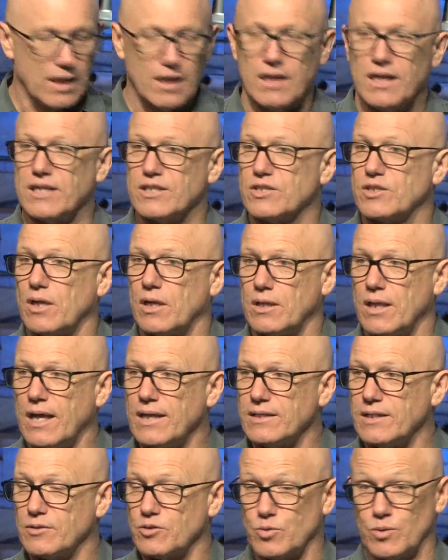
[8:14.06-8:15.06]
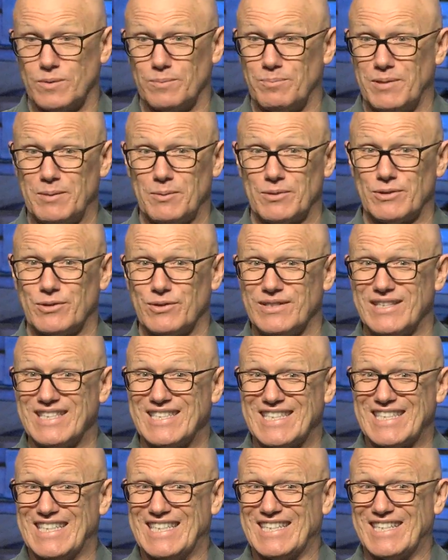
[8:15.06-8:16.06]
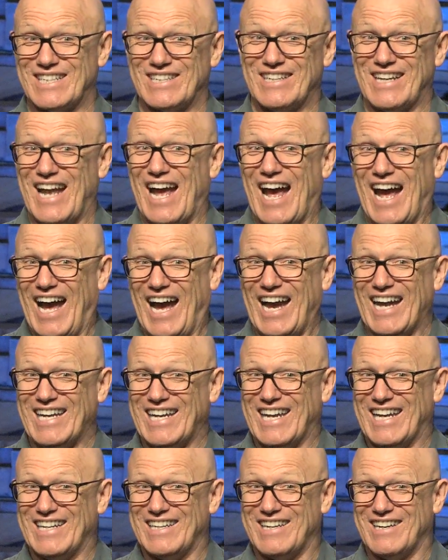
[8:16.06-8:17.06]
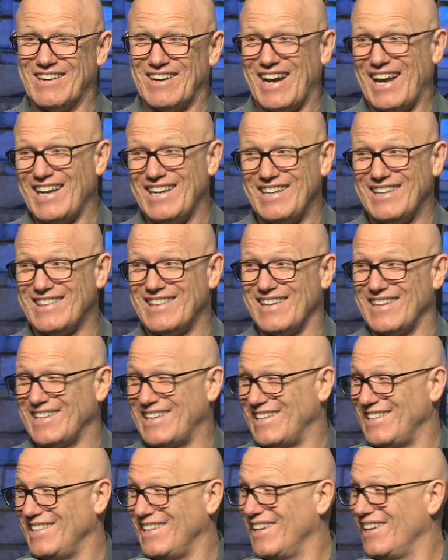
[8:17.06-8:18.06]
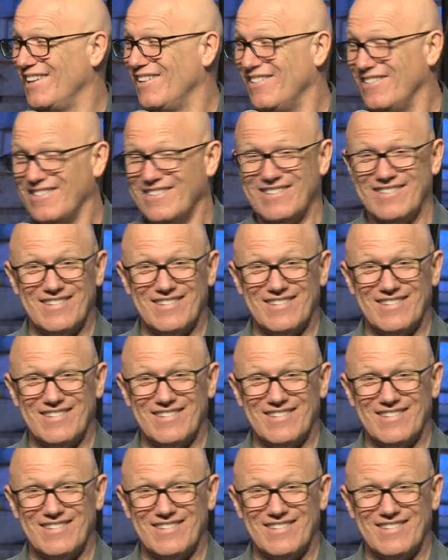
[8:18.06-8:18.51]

Because a lot of times when people are doing this, they're going, I can't hear anything. Can you?